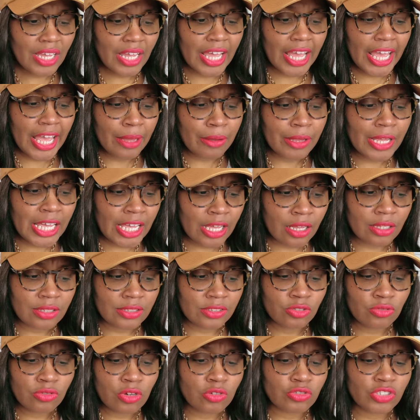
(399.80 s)
And
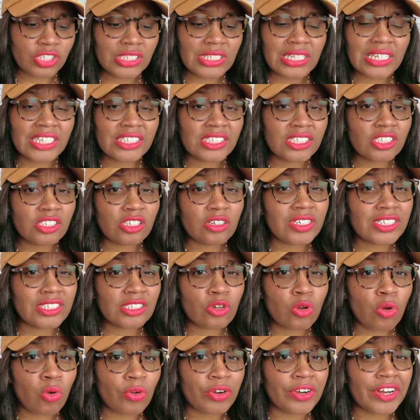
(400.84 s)
just listen to his
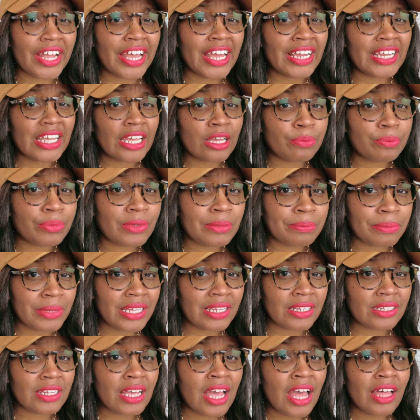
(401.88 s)
corner and
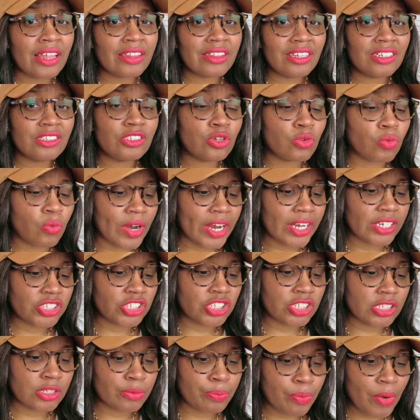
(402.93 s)
implement the
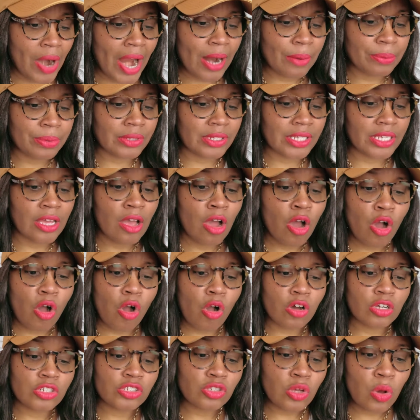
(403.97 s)
directions properly.
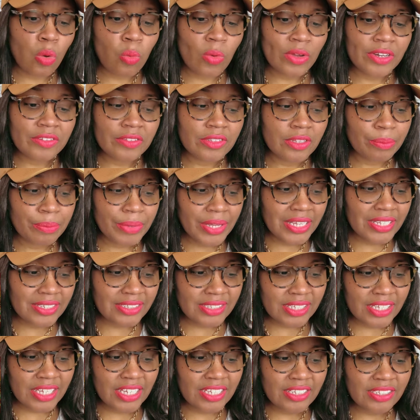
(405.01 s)
Also, one of the biggest
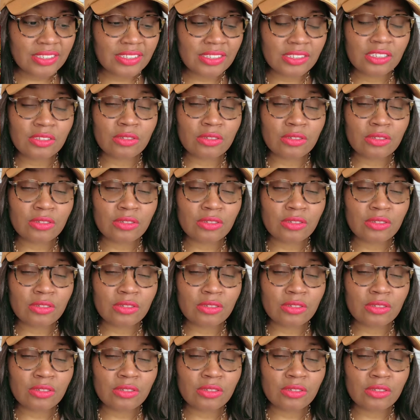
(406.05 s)
keys